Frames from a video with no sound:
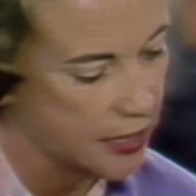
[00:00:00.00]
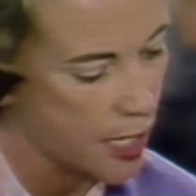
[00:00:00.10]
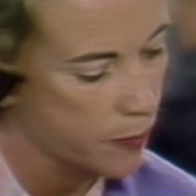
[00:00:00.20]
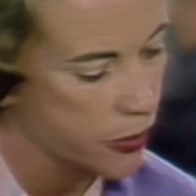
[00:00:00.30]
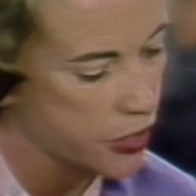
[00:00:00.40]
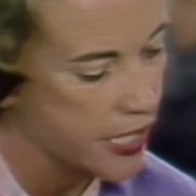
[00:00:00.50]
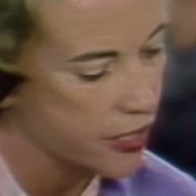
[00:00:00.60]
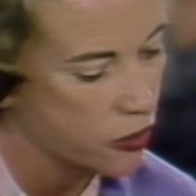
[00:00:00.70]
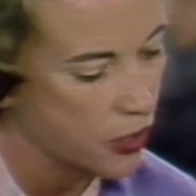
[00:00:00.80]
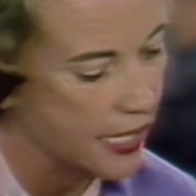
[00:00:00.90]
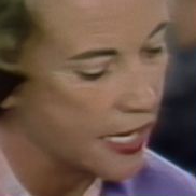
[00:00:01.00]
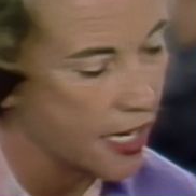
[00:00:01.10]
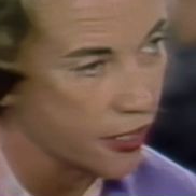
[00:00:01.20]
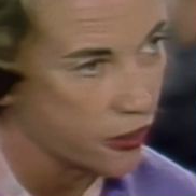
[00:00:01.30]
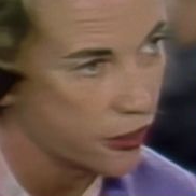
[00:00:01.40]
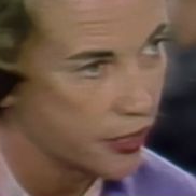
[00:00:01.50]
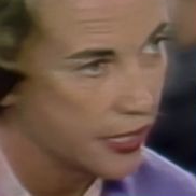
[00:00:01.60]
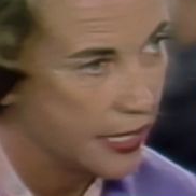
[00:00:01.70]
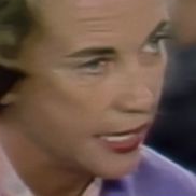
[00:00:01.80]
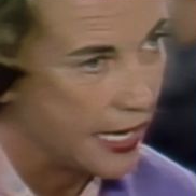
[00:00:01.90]
I'm particularly honored,
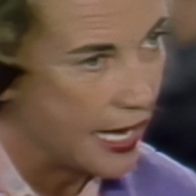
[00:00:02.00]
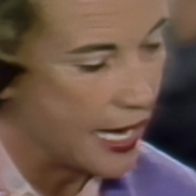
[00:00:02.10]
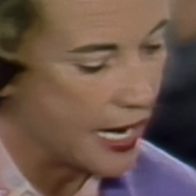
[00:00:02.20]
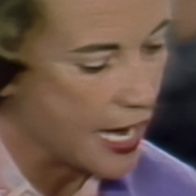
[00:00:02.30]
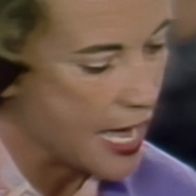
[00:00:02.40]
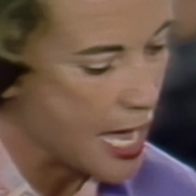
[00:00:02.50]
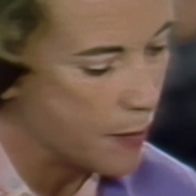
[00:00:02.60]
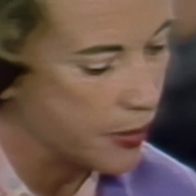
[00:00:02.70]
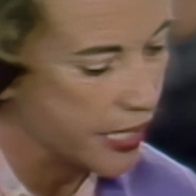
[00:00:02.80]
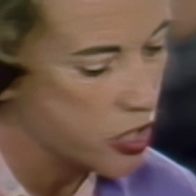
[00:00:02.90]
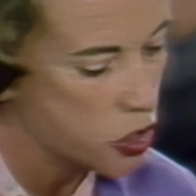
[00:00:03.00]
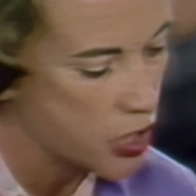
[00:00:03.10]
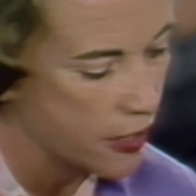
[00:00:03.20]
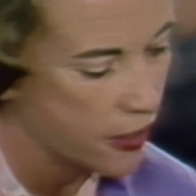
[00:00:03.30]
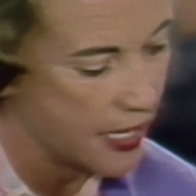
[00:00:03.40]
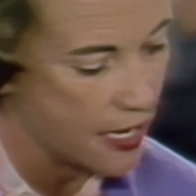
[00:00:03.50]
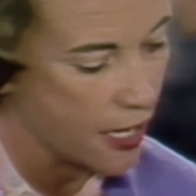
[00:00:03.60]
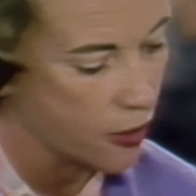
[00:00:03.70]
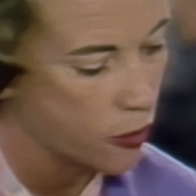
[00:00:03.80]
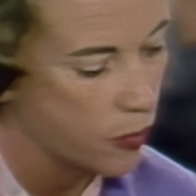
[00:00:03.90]
and I happily share the
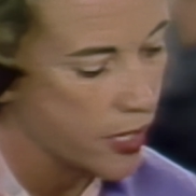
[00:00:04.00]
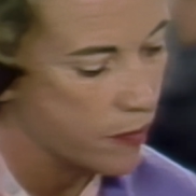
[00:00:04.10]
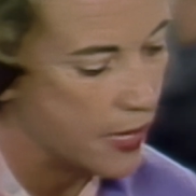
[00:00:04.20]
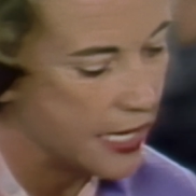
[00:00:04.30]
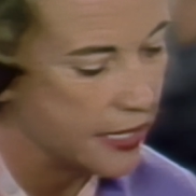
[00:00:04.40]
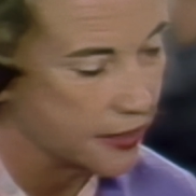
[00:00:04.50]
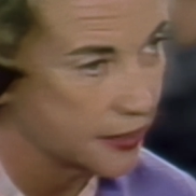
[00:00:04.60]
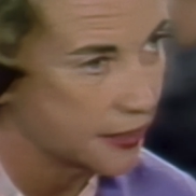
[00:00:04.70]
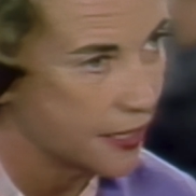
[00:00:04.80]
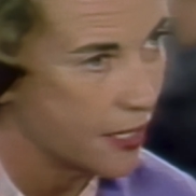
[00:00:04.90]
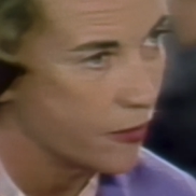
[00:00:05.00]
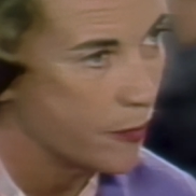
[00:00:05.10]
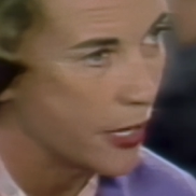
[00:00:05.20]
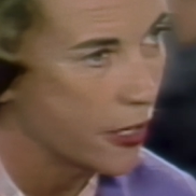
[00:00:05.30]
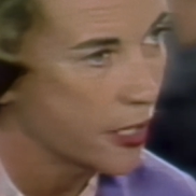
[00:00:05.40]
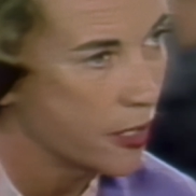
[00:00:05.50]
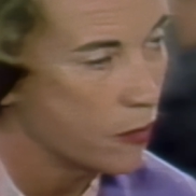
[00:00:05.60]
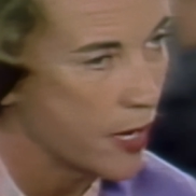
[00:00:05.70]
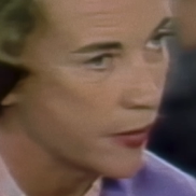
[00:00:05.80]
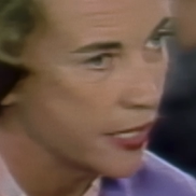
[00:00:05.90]
honor with millions of American
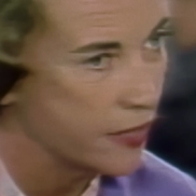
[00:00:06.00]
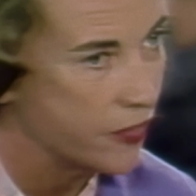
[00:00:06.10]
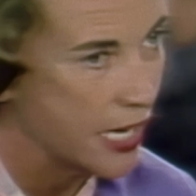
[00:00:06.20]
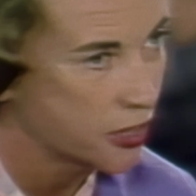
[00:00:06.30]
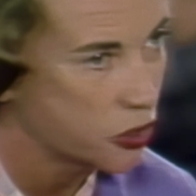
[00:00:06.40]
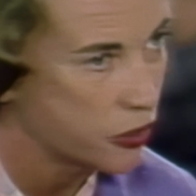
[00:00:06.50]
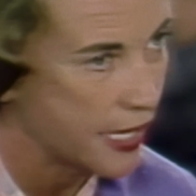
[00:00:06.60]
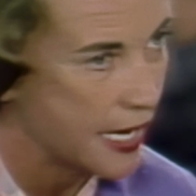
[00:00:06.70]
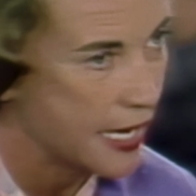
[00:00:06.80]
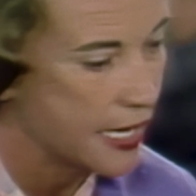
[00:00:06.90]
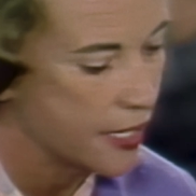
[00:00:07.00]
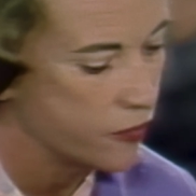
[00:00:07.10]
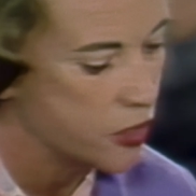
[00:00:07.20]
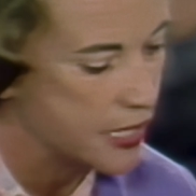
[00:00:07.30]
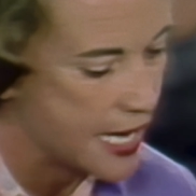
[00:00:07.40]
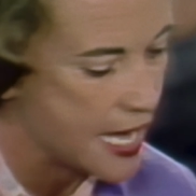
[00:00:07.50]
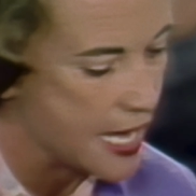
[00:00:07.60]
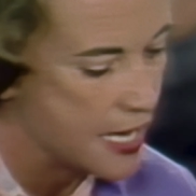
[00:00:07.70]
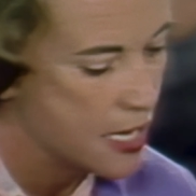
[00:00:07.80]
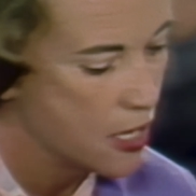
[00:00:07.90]
women of yesterday and of today.